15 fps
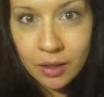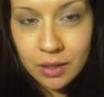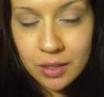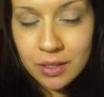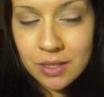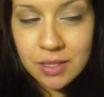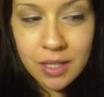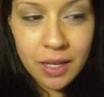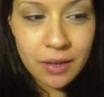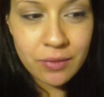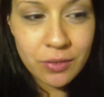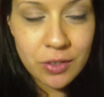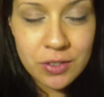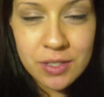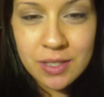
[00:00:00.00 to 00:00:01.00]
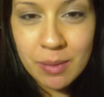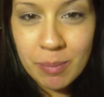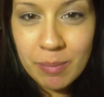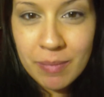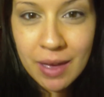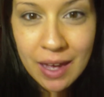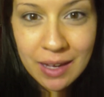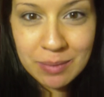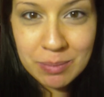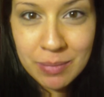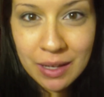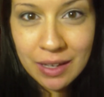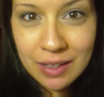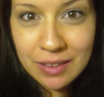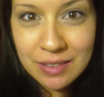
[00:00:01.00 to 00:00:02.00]
It is time for some Mad
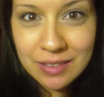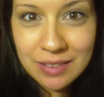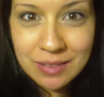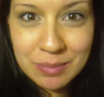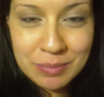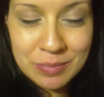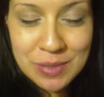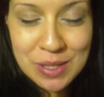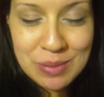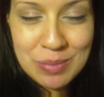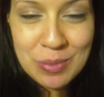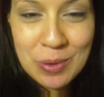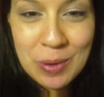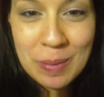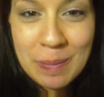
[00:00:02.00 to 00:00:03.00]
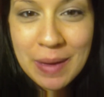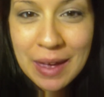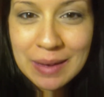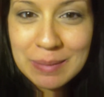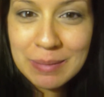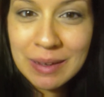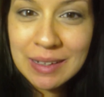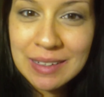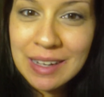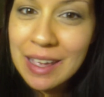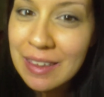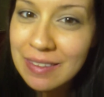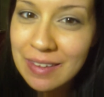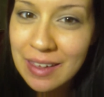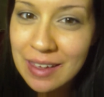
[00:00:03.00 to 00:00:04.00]
Men, some more Mad Men, and